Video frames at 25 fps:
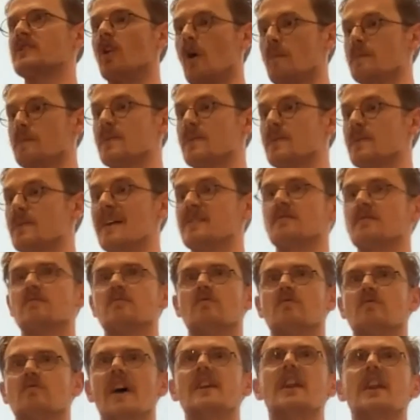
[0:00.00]
us to optimize,
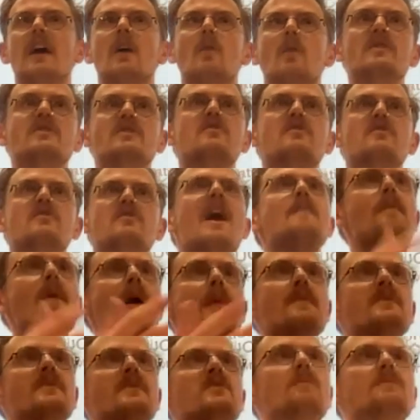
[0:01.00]
right? Like we do
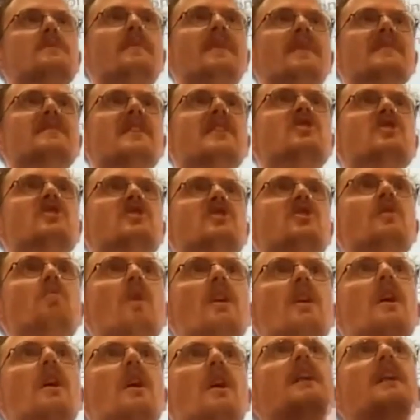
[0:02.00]
hyperparameter optimization. We're